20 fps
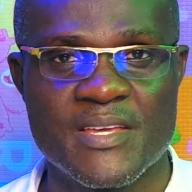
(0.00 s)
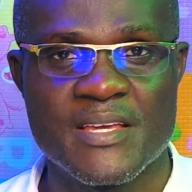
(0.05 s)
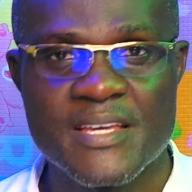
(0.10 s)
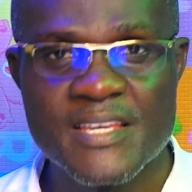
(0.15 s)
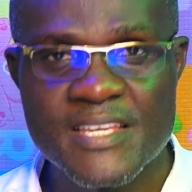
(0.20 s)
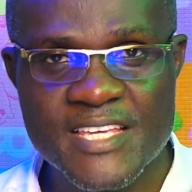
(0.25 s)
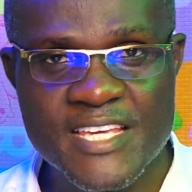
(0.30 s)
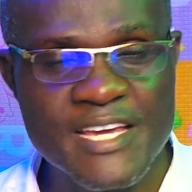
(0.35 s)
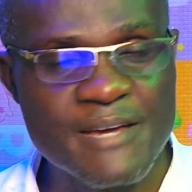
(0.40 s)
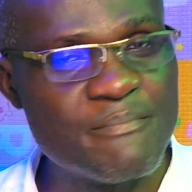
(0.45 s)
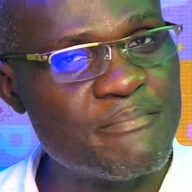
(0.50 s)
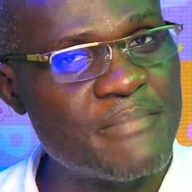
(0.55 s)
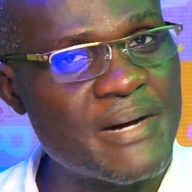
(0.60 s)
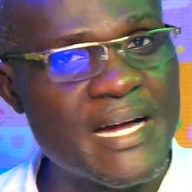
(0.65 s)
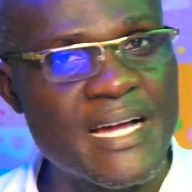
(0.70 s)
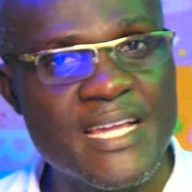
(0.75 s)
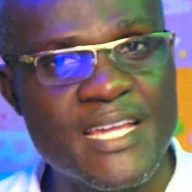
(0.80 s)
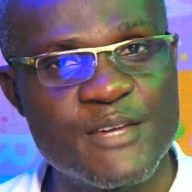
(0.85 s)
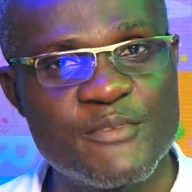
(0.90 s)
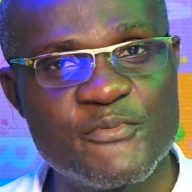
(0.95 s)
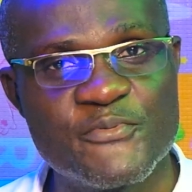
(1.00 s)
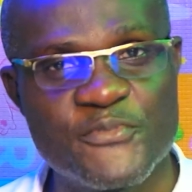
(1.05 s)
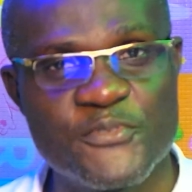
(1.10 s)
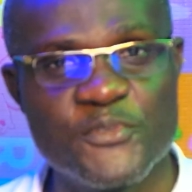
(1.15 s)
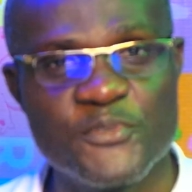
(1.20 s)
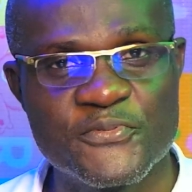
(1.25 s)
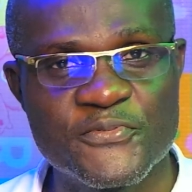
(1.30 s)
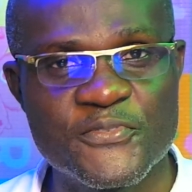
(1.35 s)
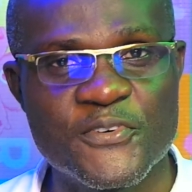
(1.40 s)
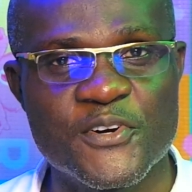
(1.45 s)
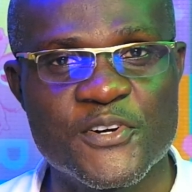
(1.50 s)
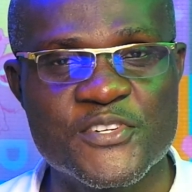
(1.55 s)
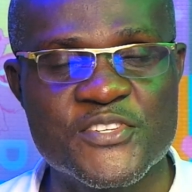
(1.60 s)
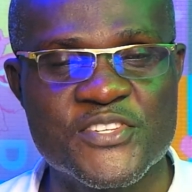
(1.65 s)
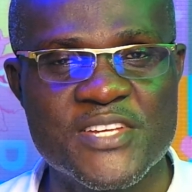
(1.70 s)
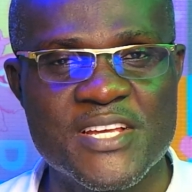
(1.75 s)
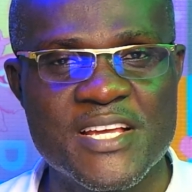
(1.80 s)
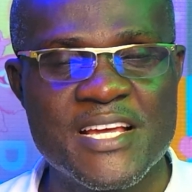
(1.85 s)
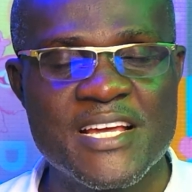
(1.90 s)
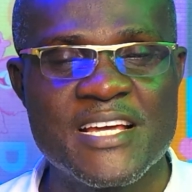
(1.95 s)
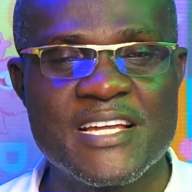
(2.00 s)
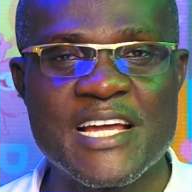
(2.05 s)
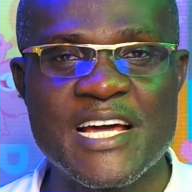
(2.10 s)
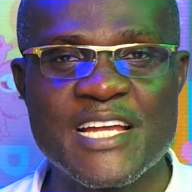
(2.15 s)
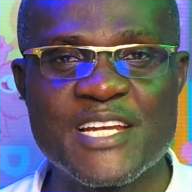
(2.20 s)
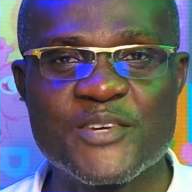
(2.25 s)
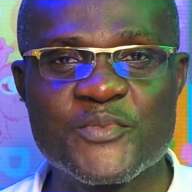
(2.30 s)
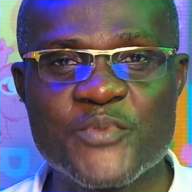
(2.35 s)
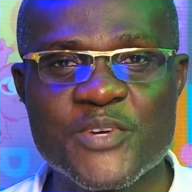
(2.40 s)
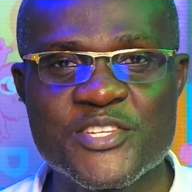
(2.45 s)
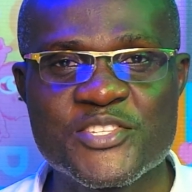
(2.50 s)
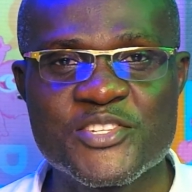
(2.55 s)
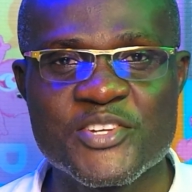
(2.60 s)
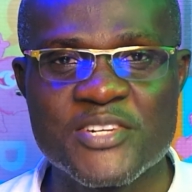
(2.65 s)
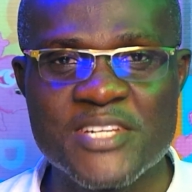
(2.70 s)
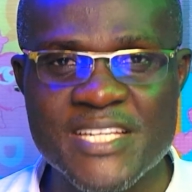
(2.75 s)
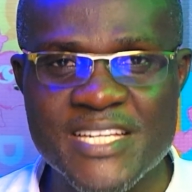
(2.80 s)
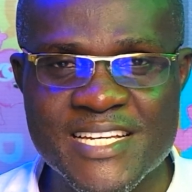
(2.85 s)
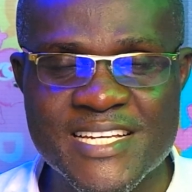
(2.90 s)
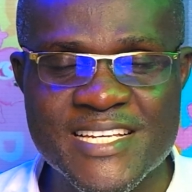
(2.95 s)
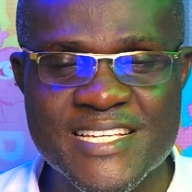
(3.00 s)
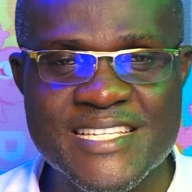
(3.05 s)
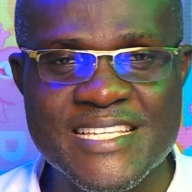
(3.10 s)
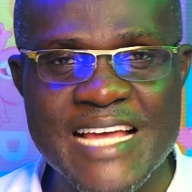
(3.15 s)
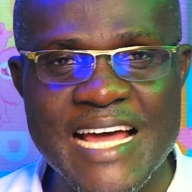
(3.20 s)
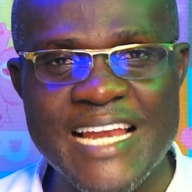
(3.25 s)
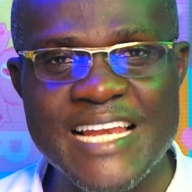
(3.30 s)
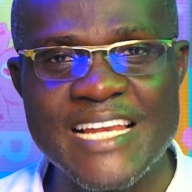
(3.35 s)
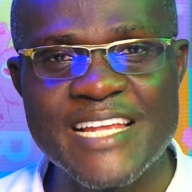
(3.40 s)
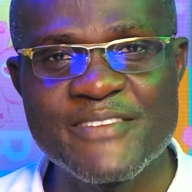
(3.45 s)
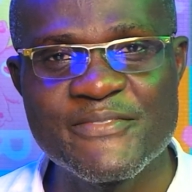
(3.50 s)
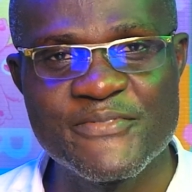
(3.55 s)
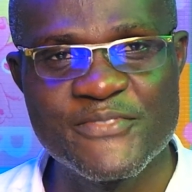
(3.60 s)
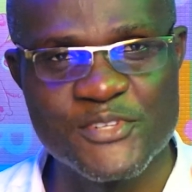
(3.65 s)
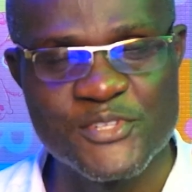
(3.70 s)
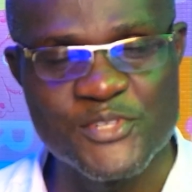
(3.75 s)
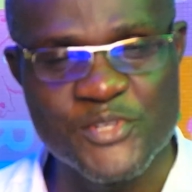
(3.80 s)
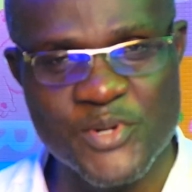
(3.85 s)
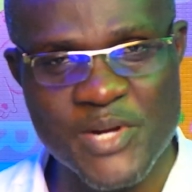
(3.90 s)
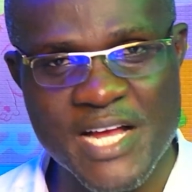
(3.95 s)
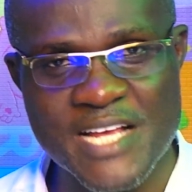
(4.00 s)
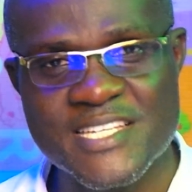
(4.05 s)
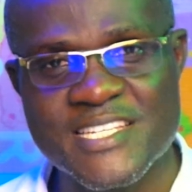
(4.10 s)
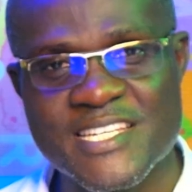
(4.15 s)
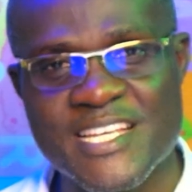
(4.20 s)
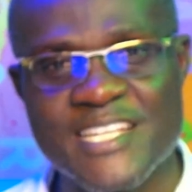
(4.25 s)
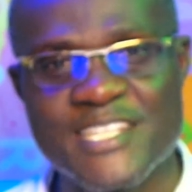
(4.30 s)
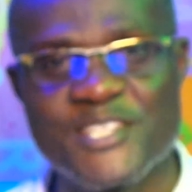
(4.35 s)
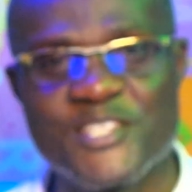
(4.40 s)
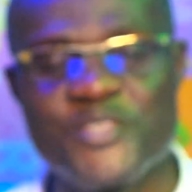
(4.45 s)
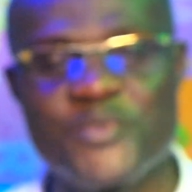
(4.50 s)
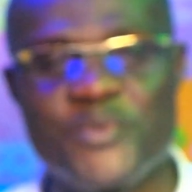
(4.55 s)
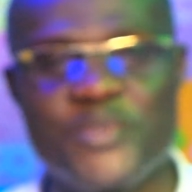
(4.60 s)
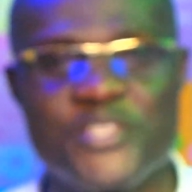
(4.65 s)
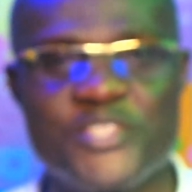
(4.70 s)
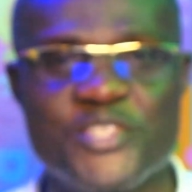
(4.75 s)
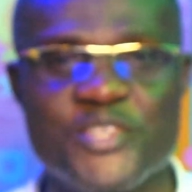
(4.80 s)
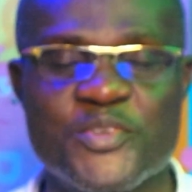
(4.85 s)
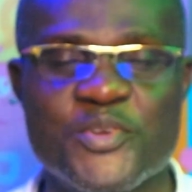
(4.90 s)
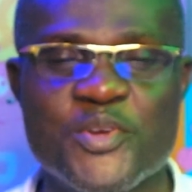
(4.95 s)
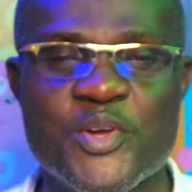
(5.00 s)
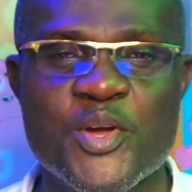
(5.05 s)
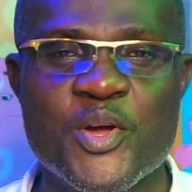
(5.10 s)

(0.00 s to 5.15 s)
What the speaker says: came back in full force. Now, the question is, I leave you to answer this question.